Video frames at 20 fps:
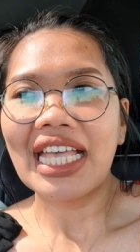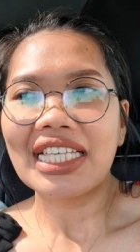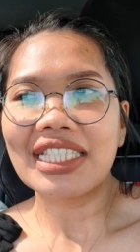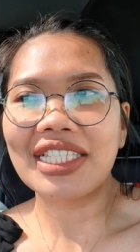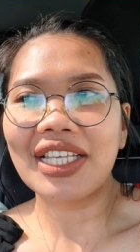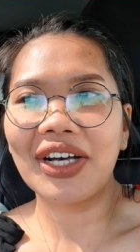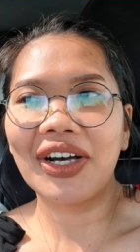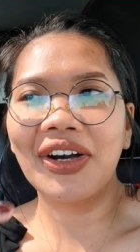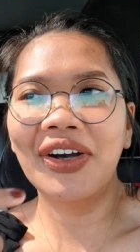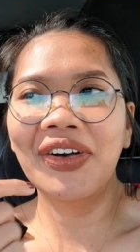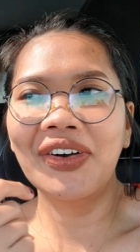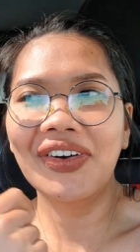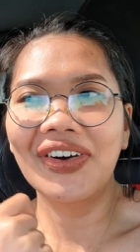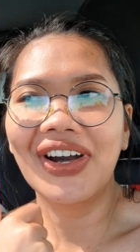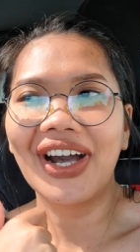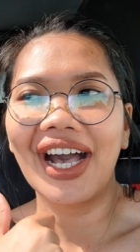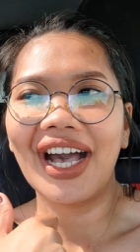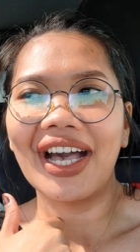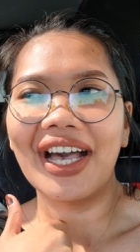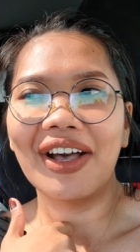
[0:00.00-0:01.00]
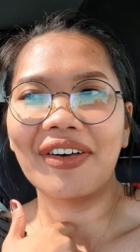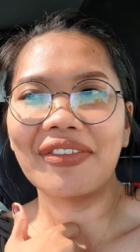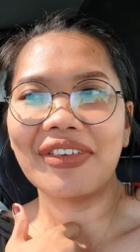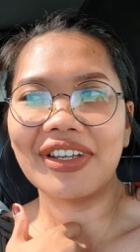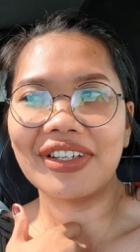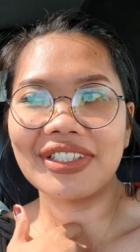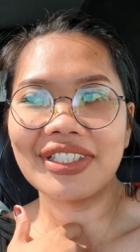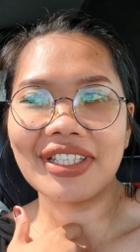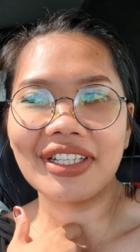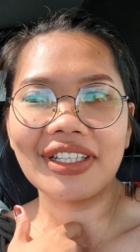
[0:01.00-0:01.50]
So uh, we
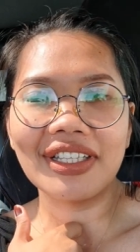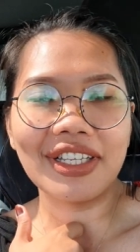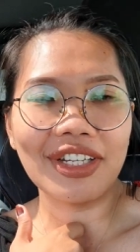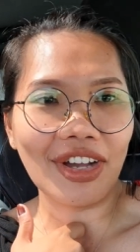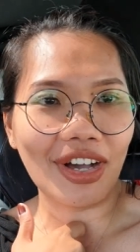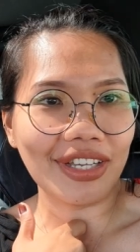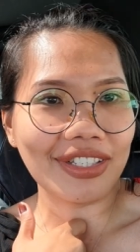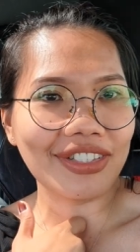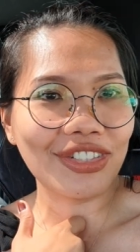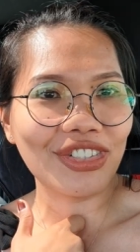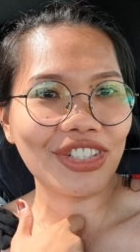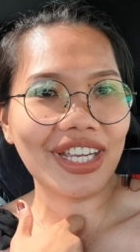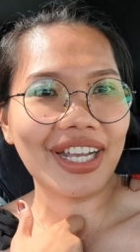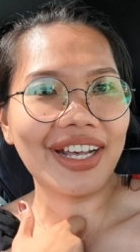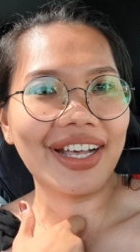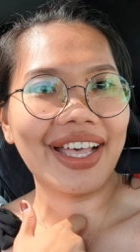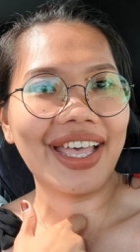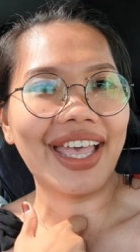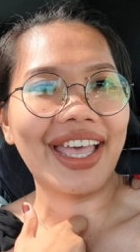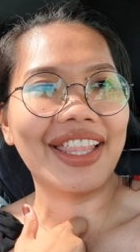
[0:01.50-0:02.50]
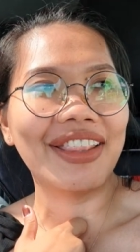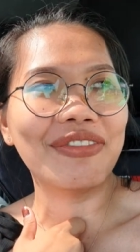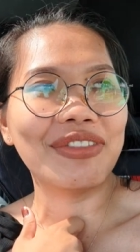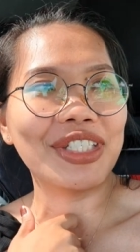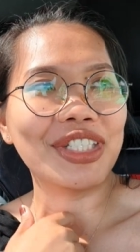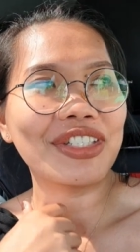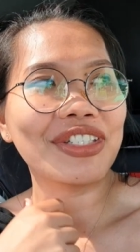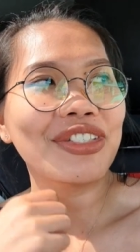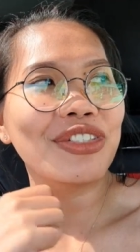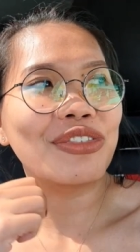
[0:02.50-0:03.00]
are still in Austria and we
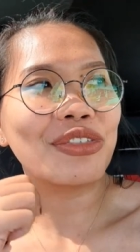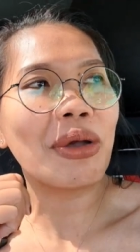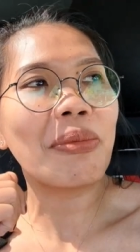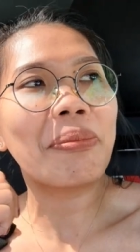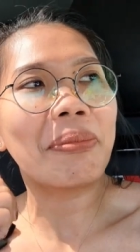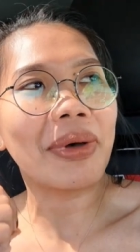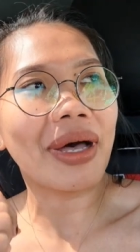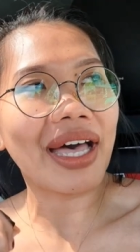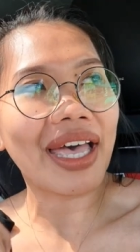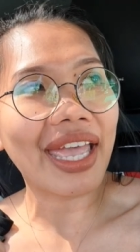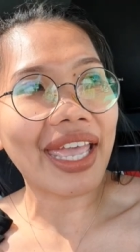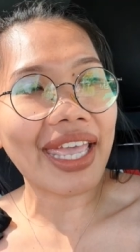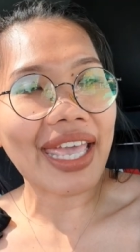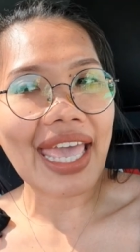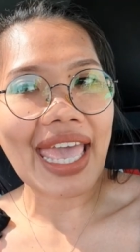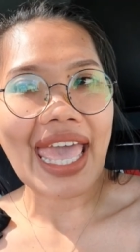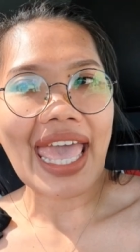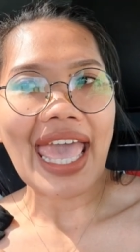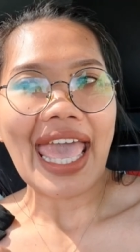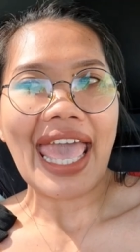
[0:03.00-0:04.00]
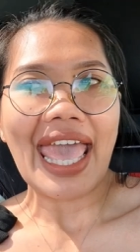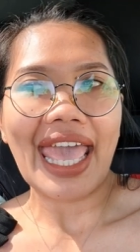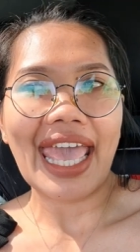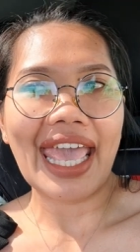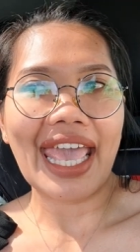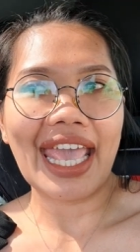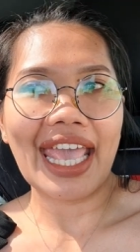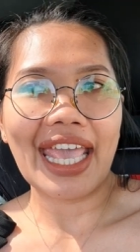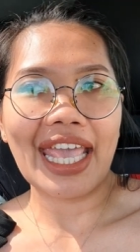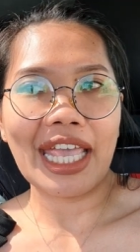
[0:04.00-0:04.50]
just dropped by
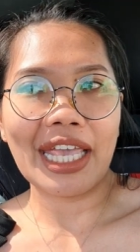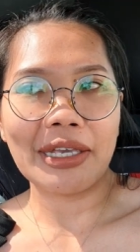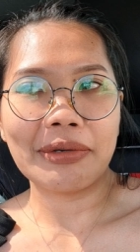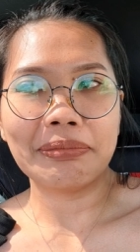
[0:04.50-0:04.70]
a